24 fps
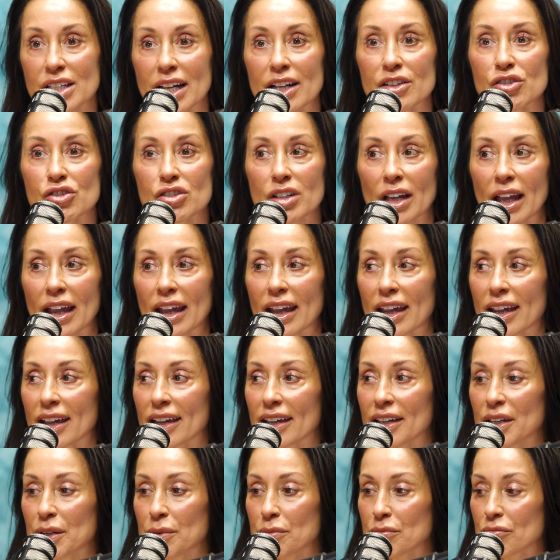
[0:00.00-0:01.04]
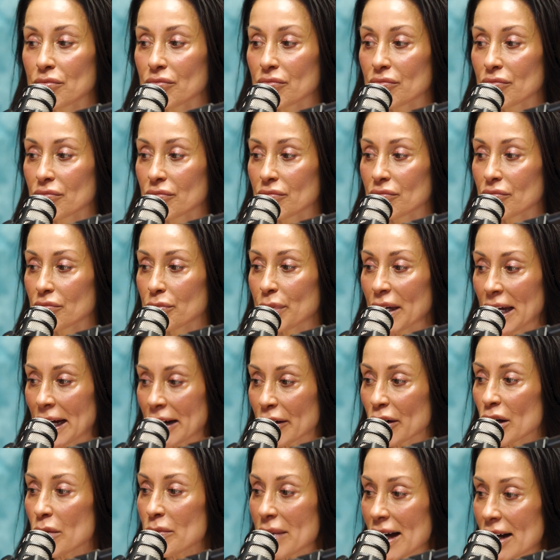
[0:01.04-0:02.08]
such a
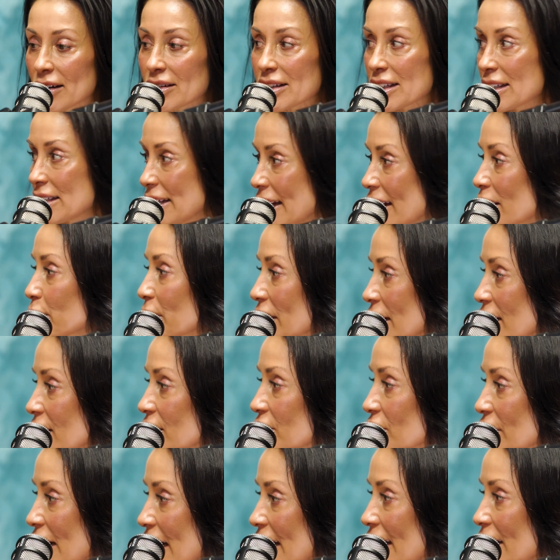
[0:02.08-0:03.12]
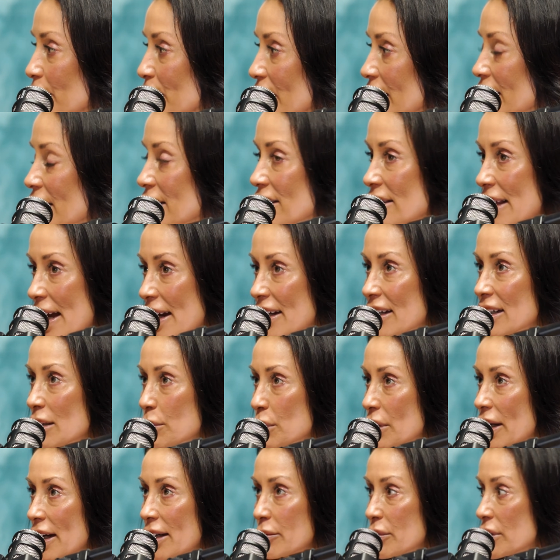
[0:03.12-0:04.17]
paramount statement, right? Because that can
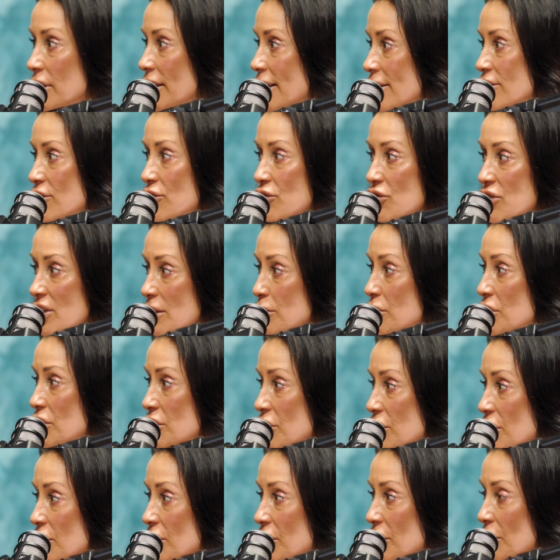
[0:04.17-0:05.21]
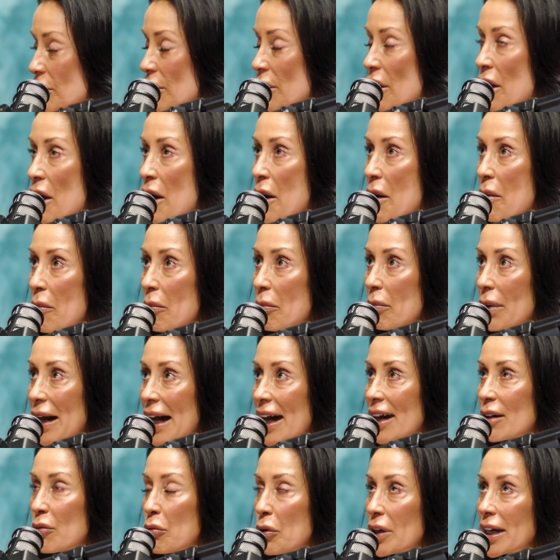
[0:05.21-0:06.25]
apply in relationships too.
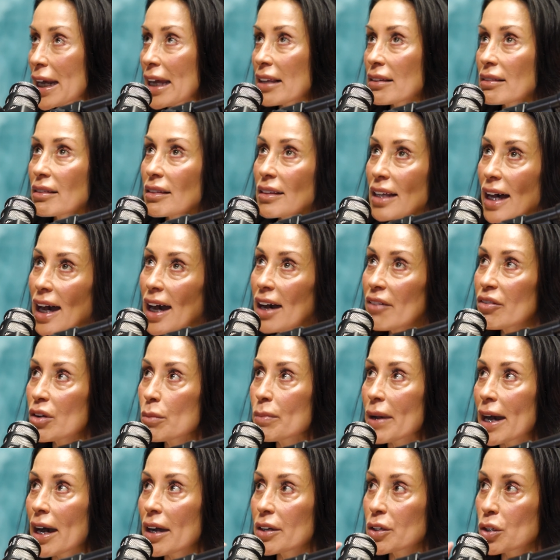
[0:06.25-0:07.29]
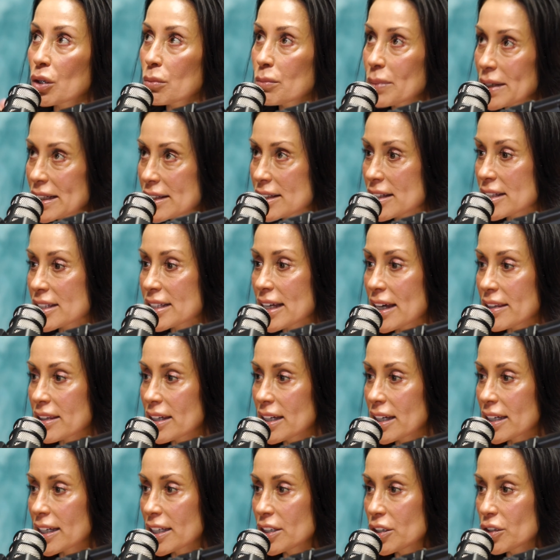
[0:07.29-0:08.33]
But what I love about your business
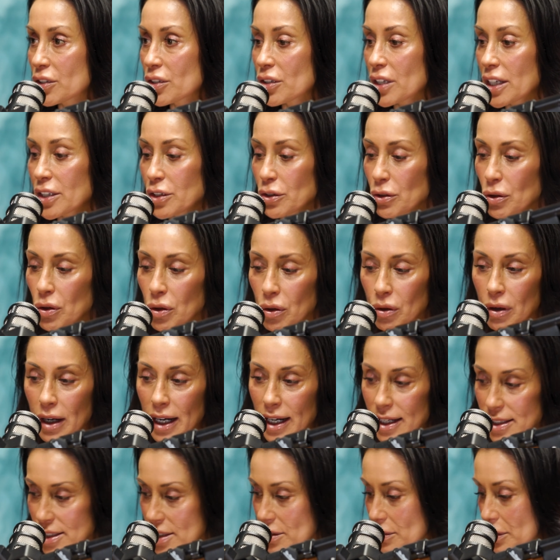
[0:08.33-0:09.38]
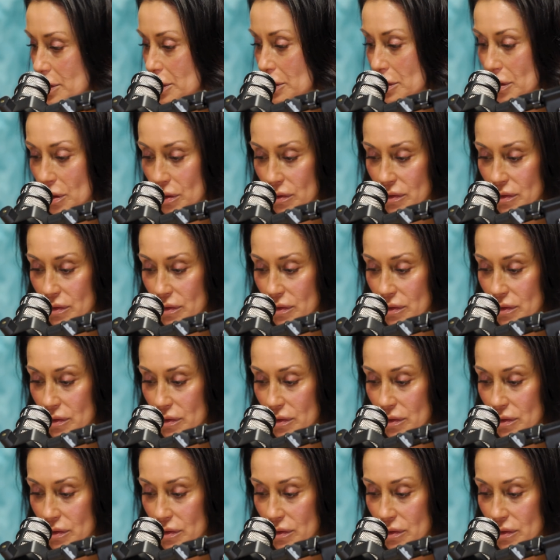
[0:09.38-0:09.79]
ethic and your whole hustle and your